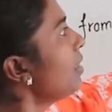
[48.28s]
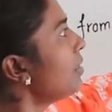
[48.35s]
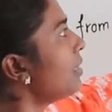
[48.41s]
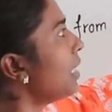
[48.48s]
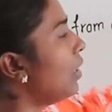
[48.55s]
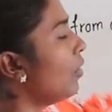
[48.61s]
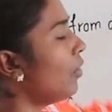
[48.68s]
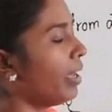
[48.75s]

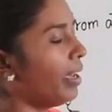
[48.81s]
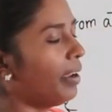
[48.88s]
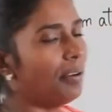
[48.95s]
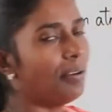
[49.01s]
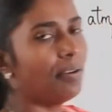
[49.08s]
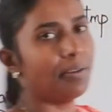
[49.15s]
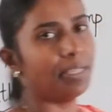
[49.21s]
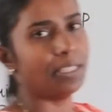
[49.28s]

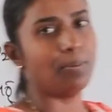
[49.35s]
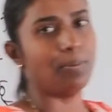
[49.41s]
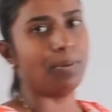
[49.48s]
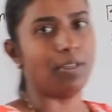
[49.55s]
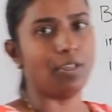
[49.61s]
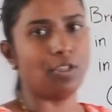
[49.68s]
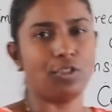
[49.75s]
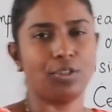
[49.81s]
cellular
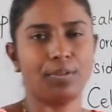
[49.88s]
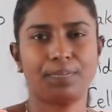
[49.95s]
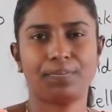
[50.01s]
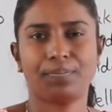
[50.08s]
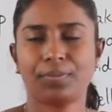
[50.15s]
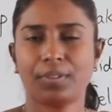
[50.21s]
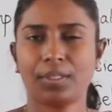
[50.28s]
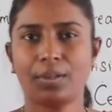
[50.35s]
respiration.
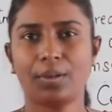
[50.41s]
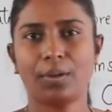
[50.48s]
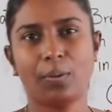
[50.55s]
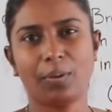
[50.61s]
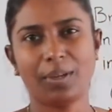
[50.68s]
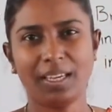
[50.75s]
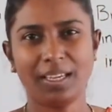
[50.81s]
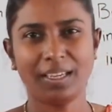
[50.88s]

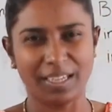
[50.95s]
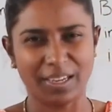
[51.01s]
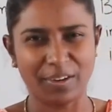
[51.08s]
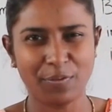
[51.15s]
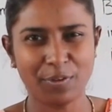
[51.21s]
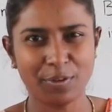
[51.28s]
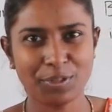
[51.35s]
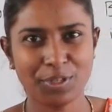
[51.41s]
Okay,
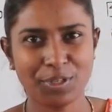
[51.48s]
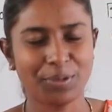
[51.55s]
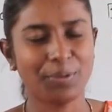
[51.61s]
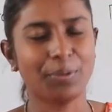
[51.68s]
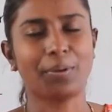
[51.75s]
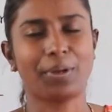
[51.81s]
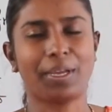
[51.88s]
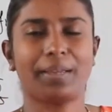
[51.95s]
confused?
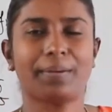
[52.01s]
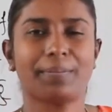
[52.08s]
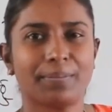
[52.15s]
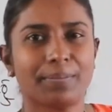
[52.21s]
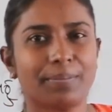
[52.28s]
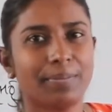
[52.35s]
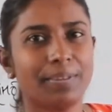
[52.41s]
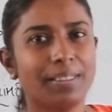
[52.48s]
Okay,
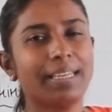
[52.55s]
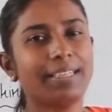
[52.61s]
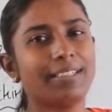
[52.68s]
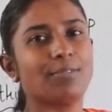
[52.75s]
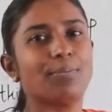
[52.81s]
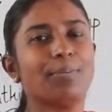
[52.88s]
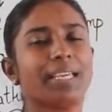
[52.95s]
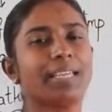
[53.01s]
let
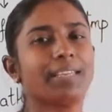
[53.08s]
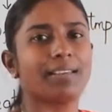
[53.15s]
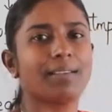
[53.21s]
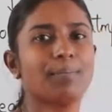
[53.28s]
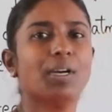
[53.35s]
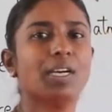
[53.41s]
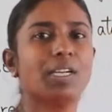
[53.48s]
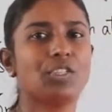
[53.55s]
us make it
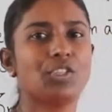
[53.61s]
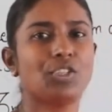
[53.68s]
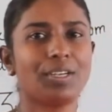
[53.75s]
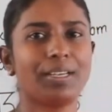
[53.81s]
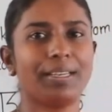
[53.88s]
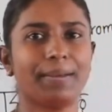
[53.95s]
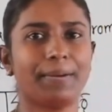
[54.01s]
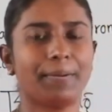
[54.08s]
much
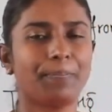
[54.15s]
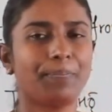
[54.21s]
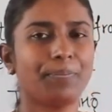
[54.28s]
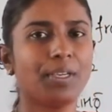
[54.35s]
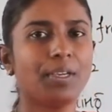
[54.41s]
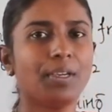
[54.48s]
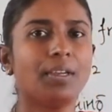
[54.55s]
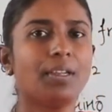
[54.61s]
clear.
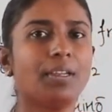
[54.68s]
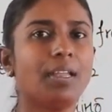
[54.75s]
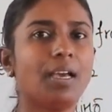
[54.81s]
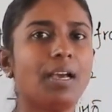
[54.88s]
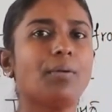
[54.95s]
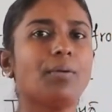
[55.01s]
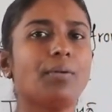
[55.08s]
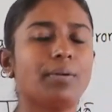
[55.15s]

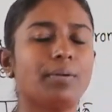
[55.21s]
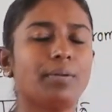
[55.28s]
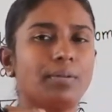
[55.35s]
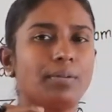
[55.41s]
Now,